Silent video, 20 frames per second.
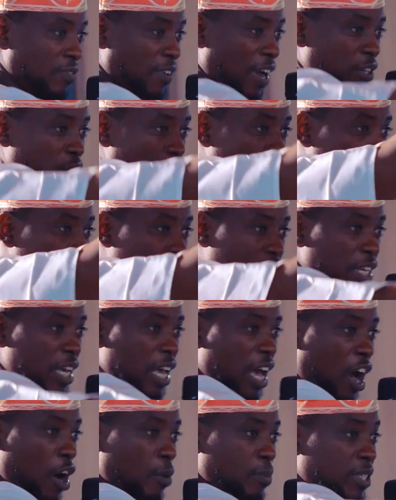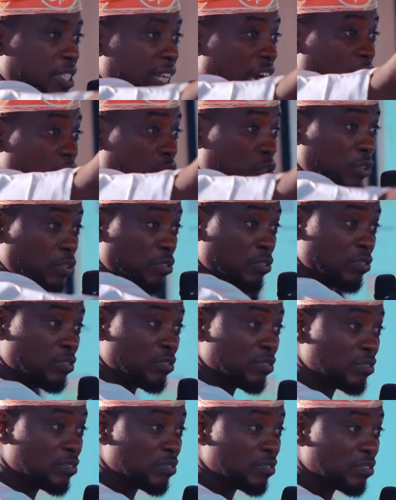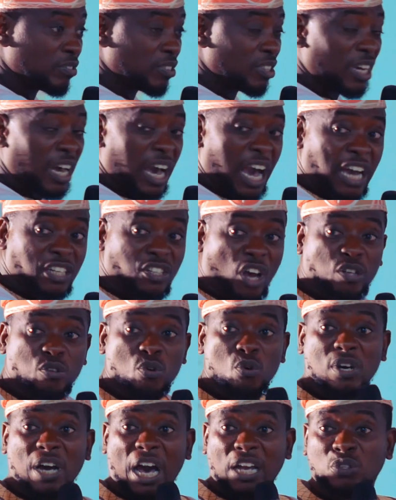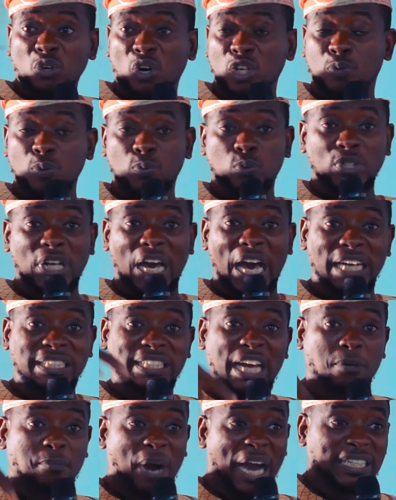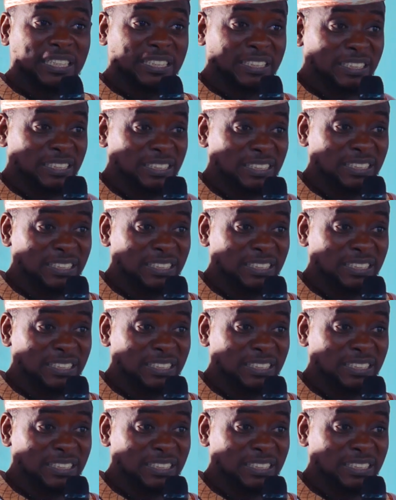If I do this, I'll be sanctioned. I just look at those people that are jackpotting.